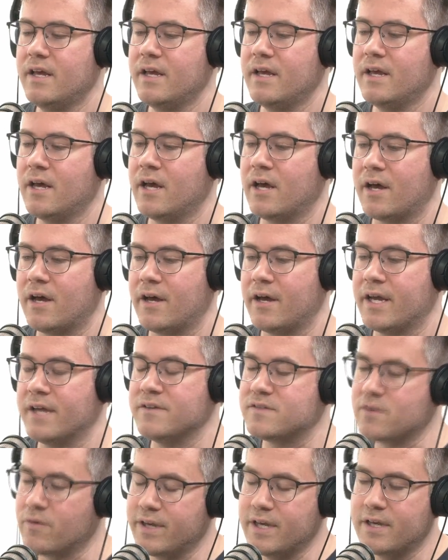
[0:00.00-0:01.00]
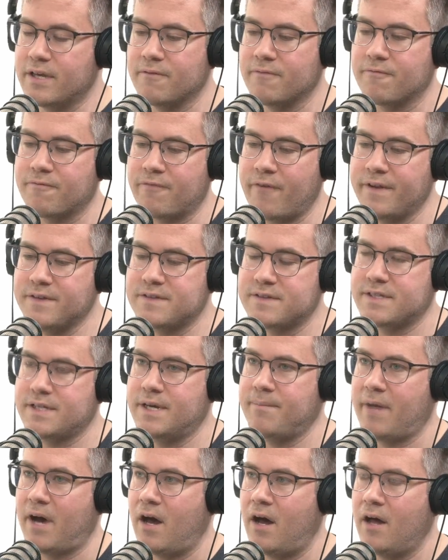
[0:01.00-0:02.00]
uh, and so he confronts
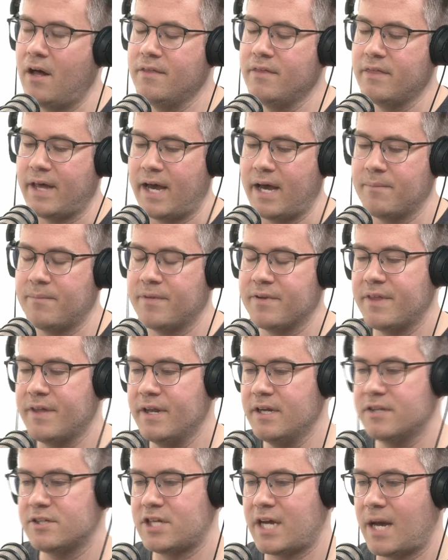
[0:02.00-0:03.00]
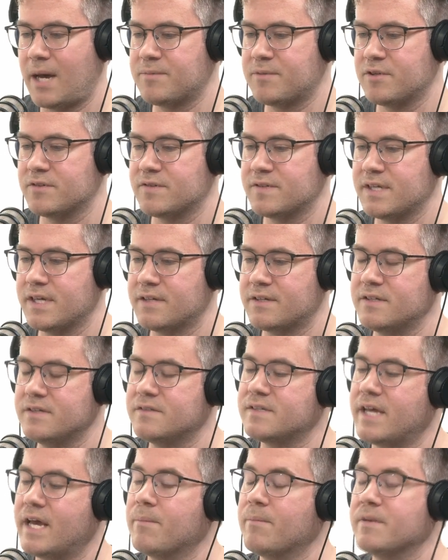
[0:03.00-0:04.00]
them on that. But then in chapter six, he's
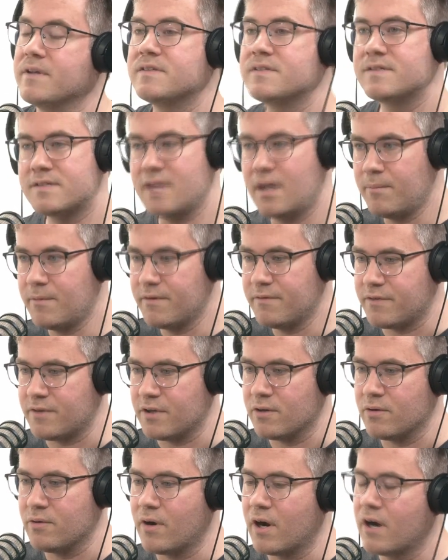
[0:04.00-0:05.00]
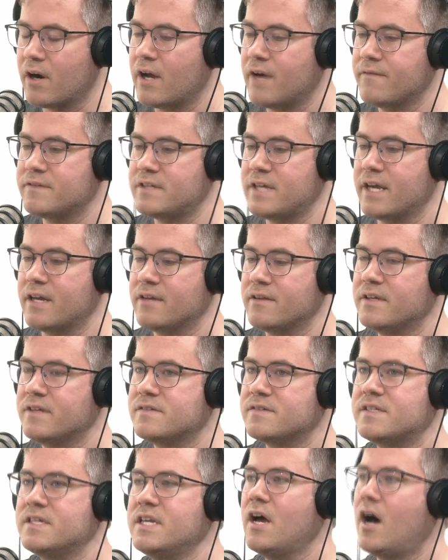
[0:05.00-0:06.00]
saying, But some of you have taken
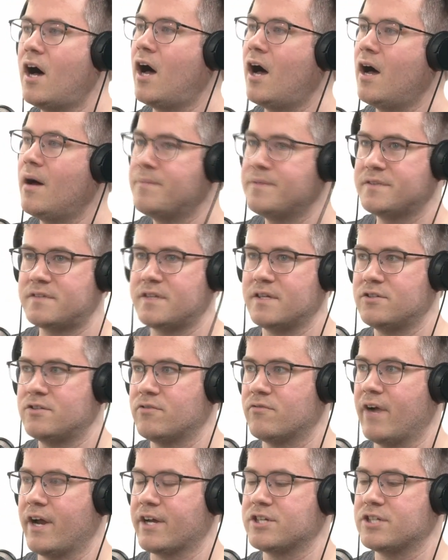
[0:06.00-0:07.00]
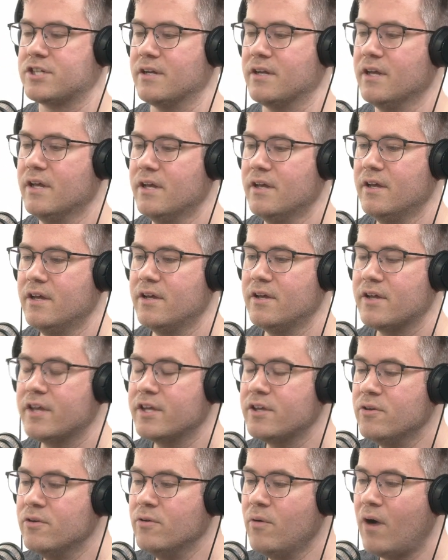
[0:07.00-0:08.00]
this the opposite direction. Okay. That
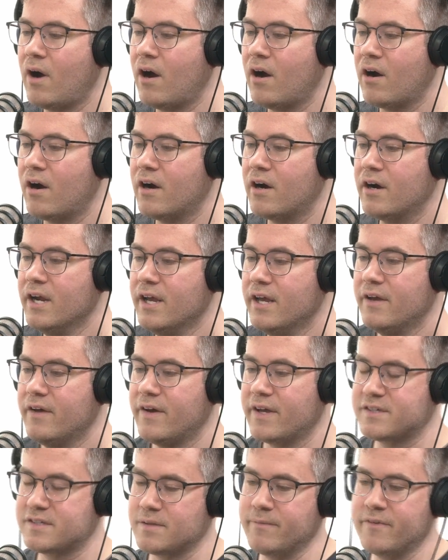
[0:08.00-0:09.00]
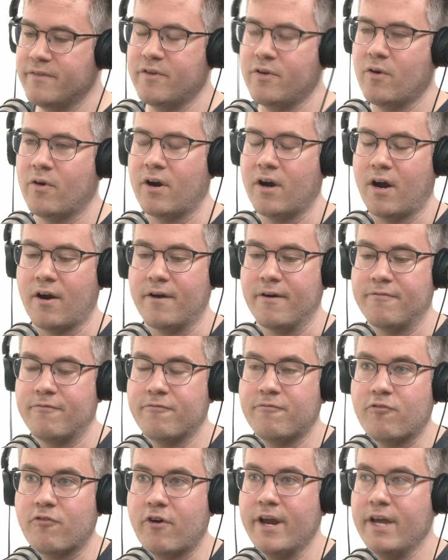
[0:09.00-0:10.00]
you are, like, some of you are, are
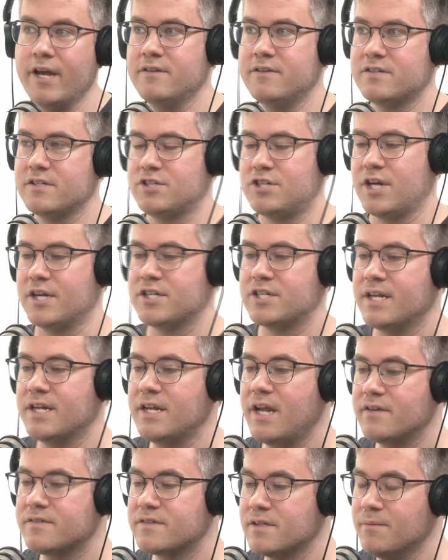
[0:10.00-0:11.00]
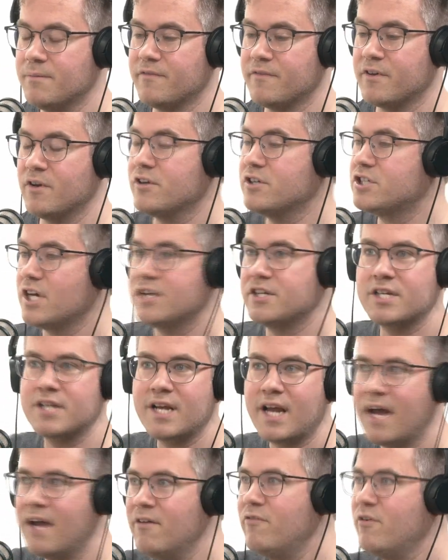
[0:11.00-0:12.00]
afraid to judge. And now some of you are
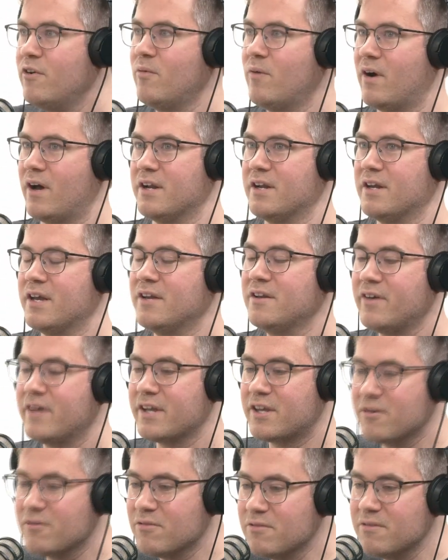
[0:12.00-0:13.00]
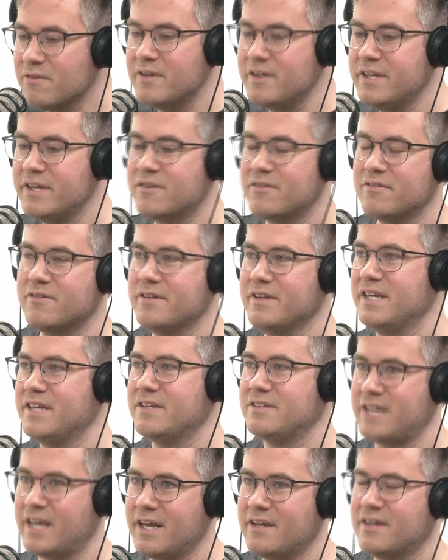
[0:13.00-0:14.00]
judging everyone. And, like, you're literally
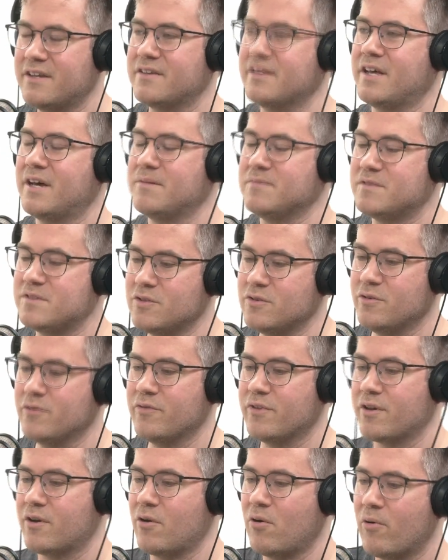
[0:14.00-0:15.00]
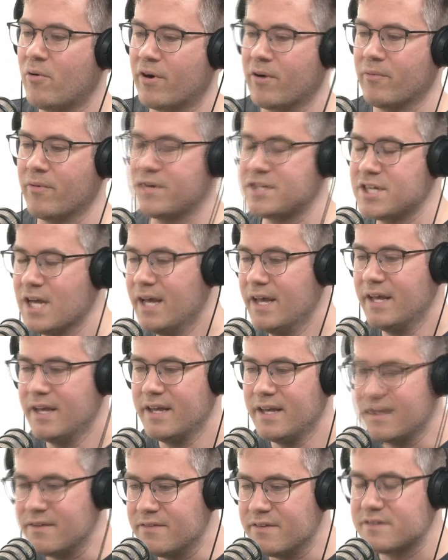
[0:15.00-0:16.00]
taking mm. them to the court, which
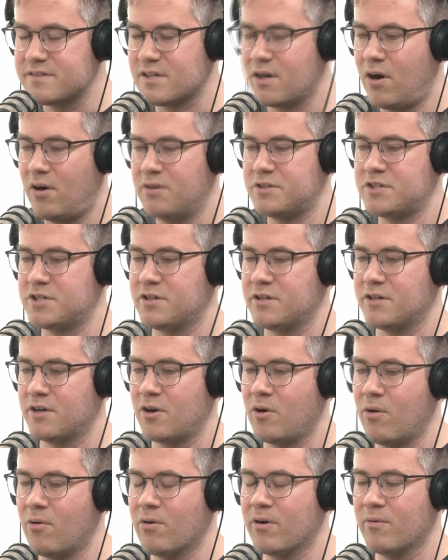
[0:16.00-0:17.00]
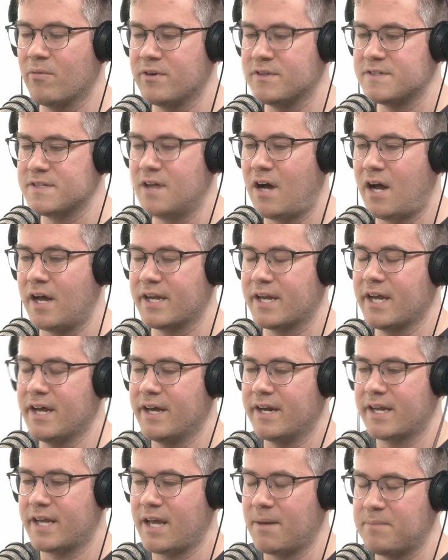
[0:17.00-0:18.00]
in this culture, court was not
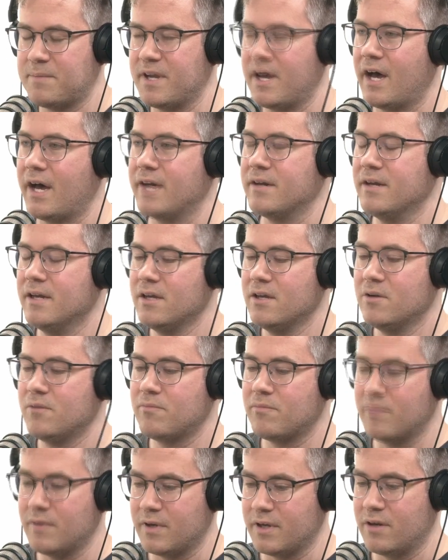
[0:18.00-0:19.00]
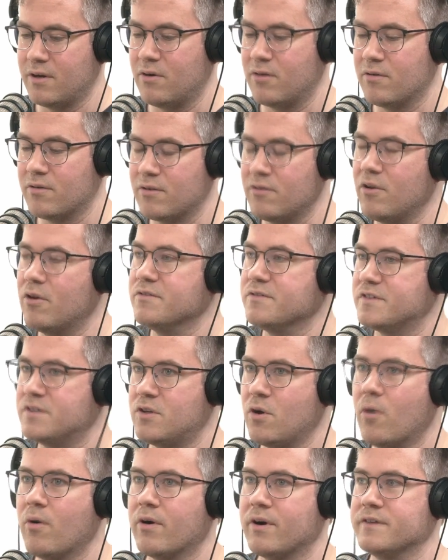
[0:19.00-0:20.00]
kind of kept behind, you know, closed
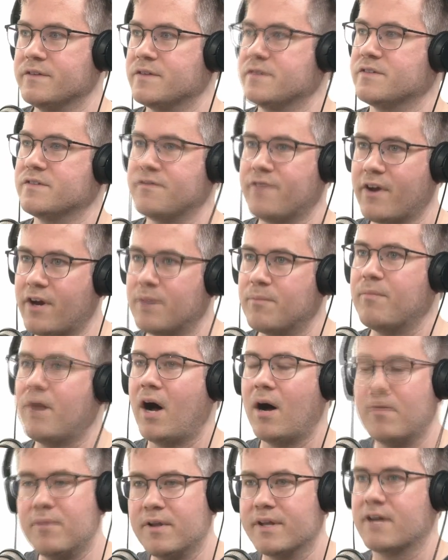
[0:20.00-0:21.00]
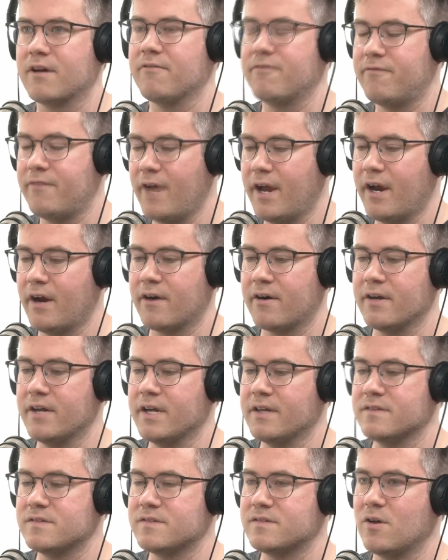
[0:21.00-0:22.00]
doors. It was a very public affair. Just
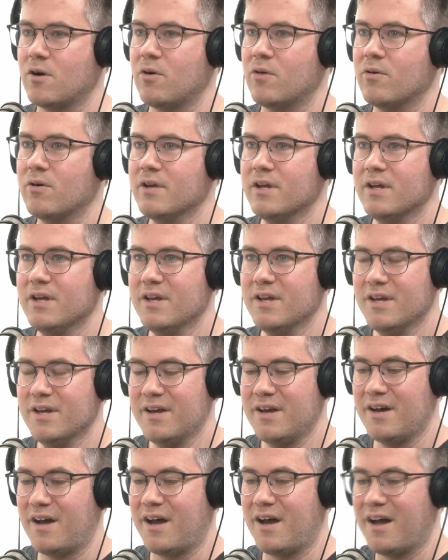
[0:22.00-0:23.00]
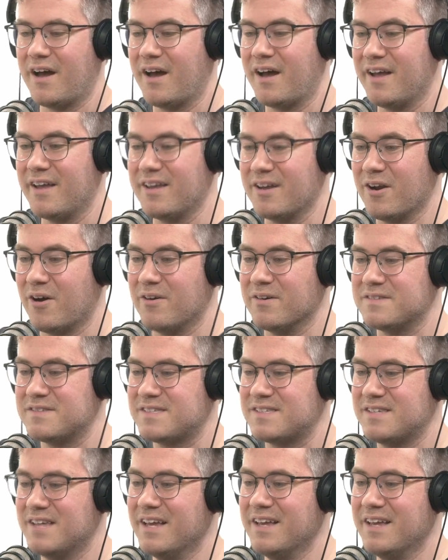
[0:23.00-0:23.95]
court and TV. So, uh, you know, Judge